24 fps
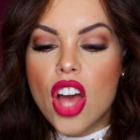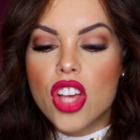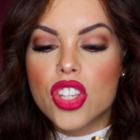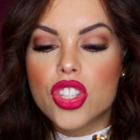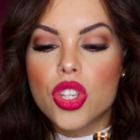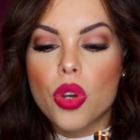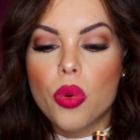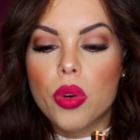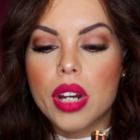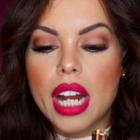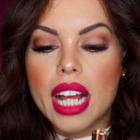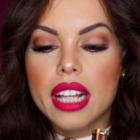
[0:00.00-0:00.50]

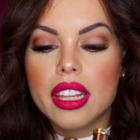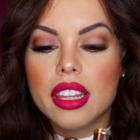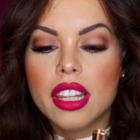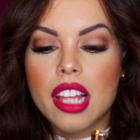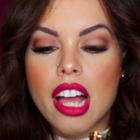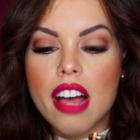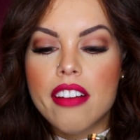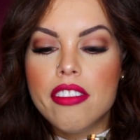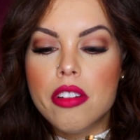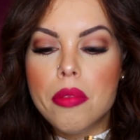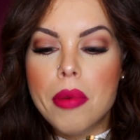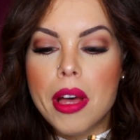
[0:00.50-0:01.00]
So what I
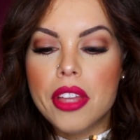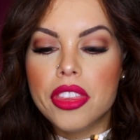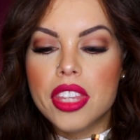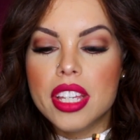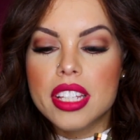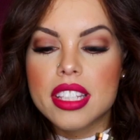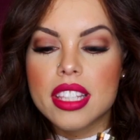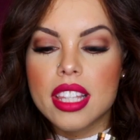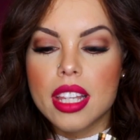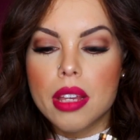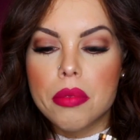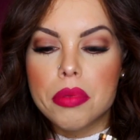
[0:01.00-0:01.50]
love about
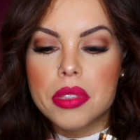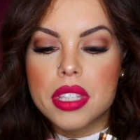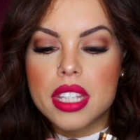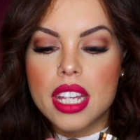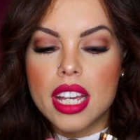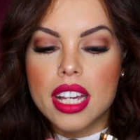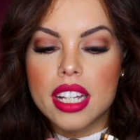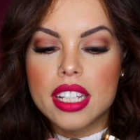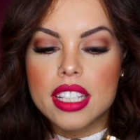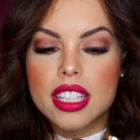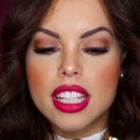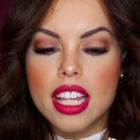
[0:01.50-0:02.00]
these
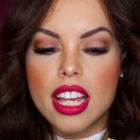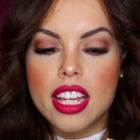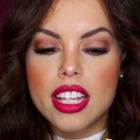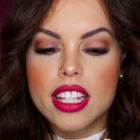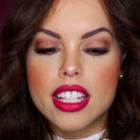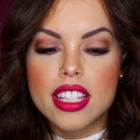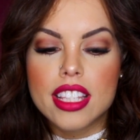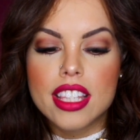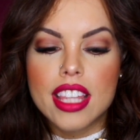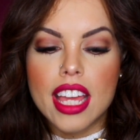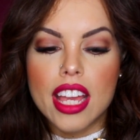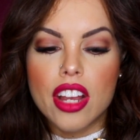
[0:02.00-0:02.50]
lipsticks
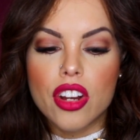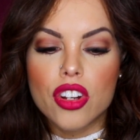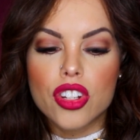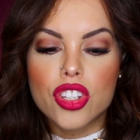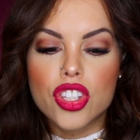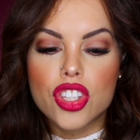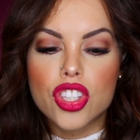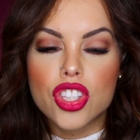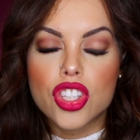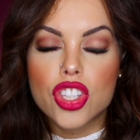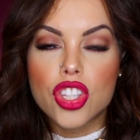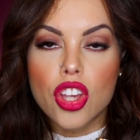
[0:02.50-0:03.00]
is they are
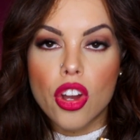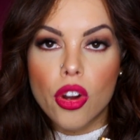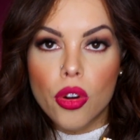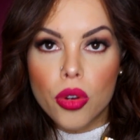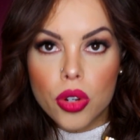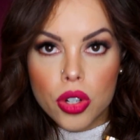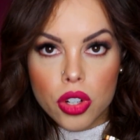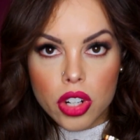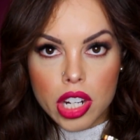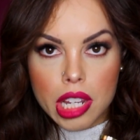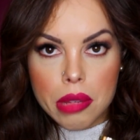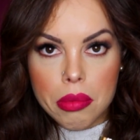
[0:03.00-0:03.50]

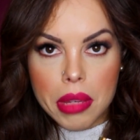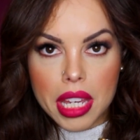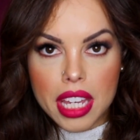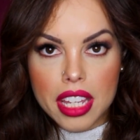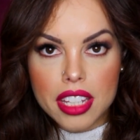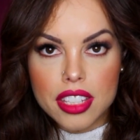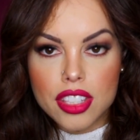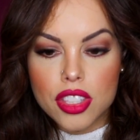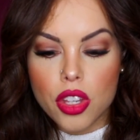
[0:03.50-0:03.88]
so creamy,